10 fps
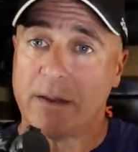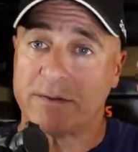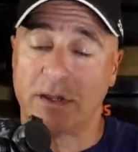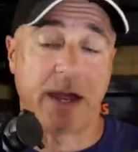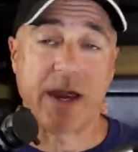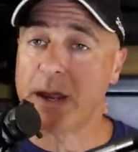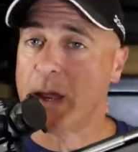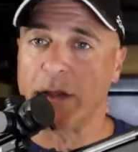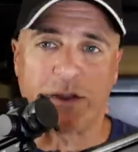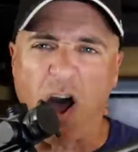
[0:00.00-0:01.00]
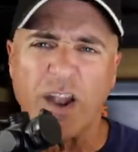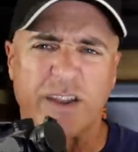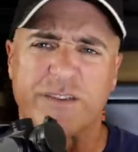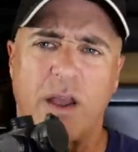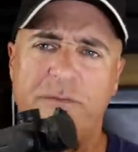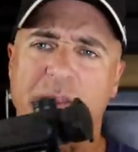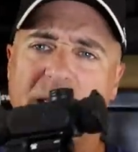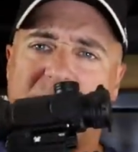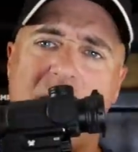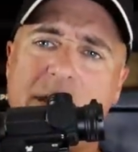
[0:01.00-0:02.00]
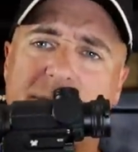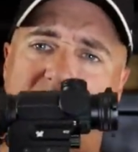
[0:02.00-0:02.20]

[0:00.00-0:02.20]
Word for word: sling, a ton of stuff in the case.